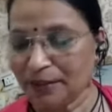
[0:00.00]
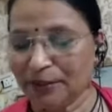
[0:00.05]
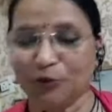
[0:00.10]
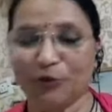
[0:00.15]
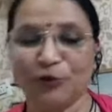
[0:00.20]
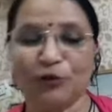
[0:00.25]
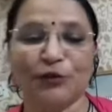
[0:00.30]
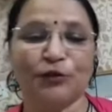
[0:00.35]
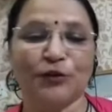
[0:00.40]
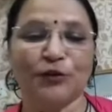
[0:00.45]

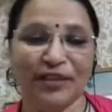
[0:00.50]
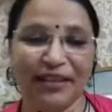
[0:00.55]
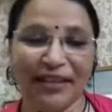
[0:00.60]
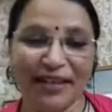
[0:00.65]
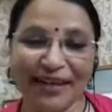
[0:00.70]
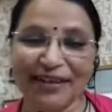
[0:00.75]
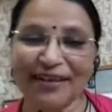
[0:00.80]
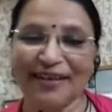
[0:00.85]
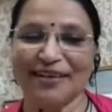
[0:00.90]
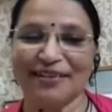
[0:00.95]
Do you
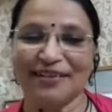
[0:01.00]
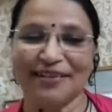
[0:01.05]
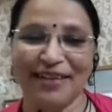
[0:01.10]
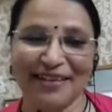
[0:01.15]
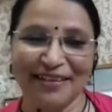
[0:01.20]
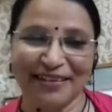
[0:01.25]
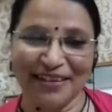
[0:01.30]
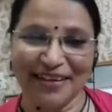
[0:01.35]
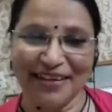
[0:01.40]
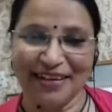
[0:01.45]
think
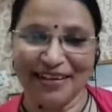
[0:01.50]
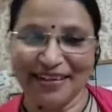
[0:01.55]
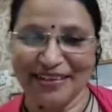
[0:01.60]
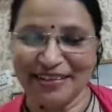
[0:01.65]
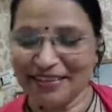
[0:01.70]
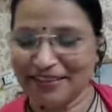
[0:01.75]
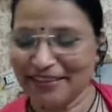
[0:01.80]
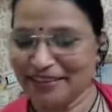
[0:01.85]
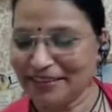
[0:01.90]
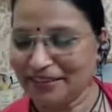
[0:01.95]
that they are
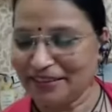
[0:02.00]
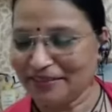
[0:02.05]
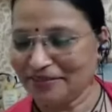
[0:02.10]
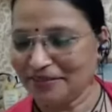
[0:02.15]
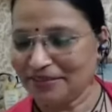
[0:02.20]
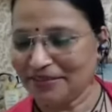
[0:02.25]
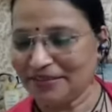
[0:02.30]
attentive?